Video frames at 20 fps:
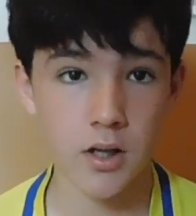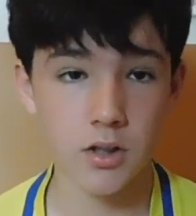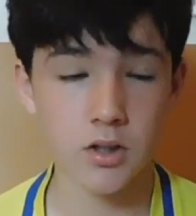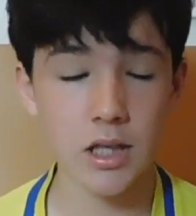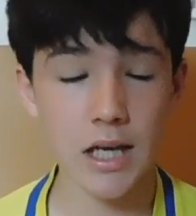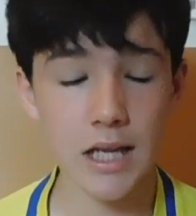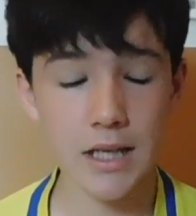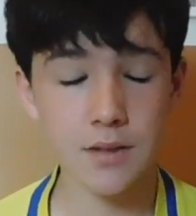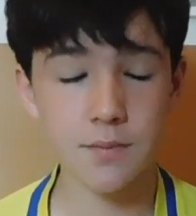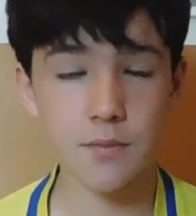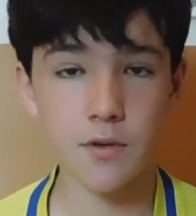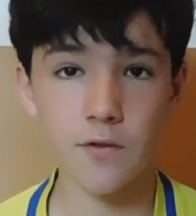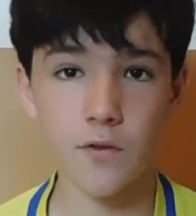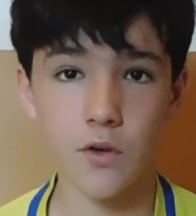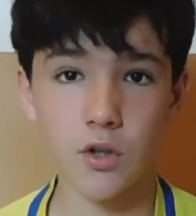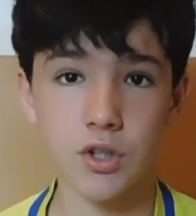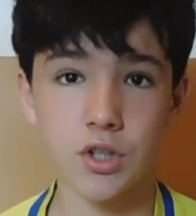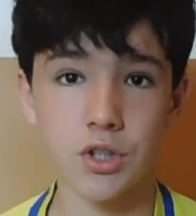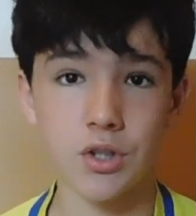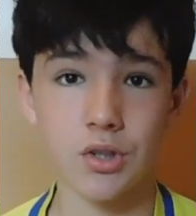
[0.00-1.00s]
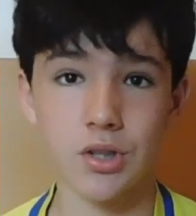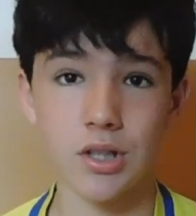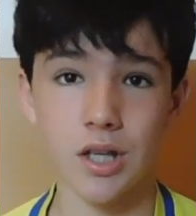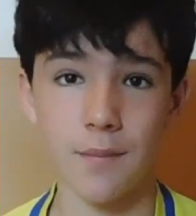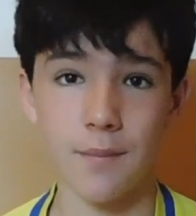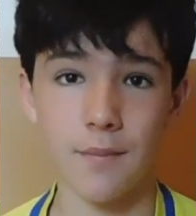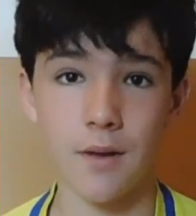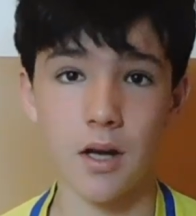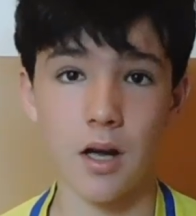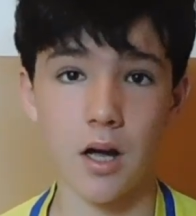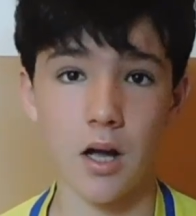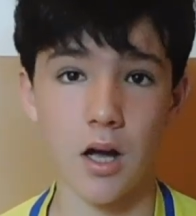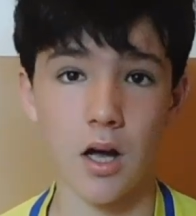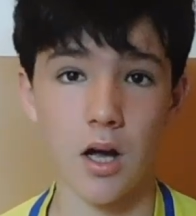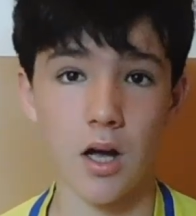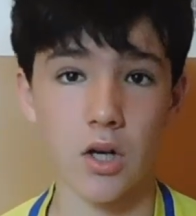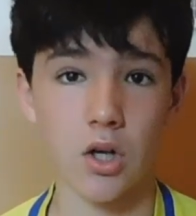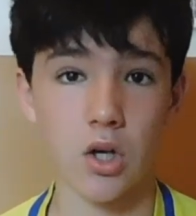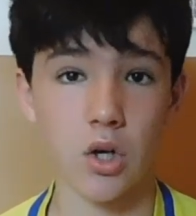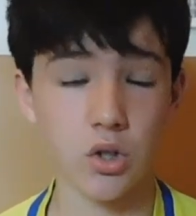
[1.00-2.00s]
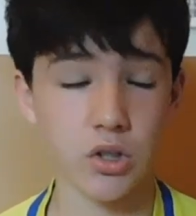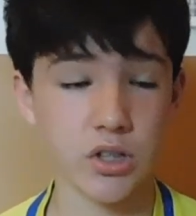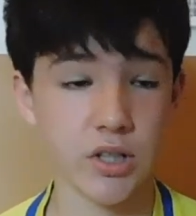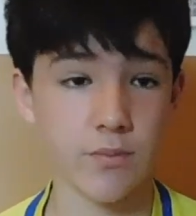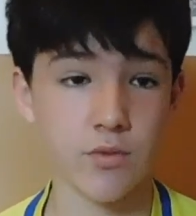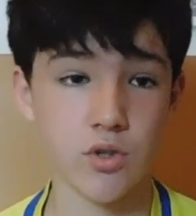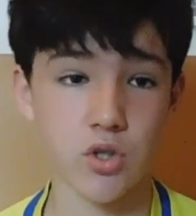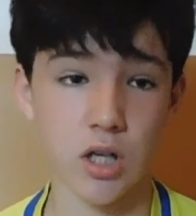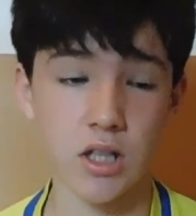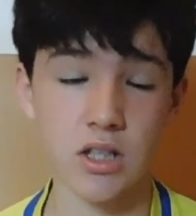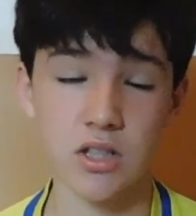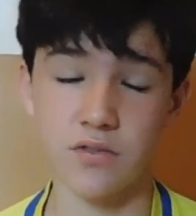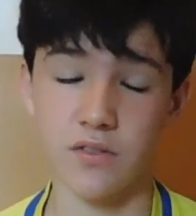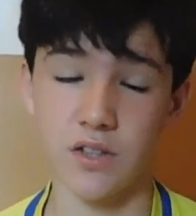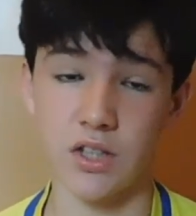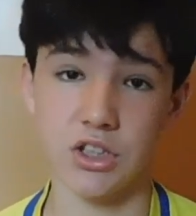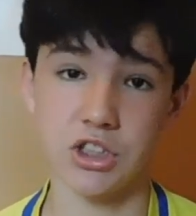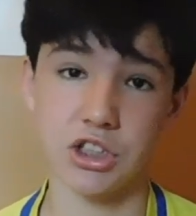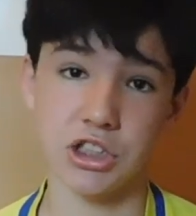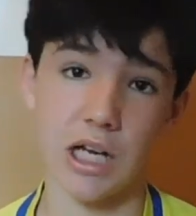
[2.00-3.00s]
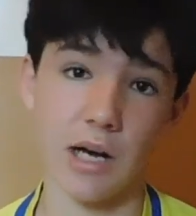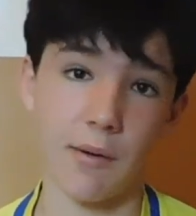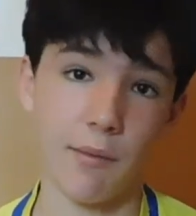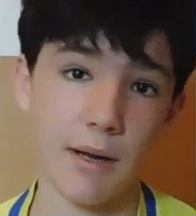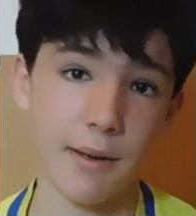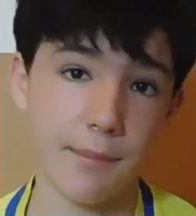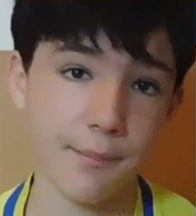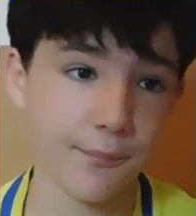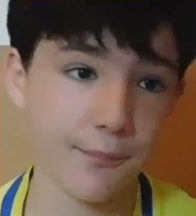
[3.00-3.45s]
So let's move on to some gossip transfers, shall we?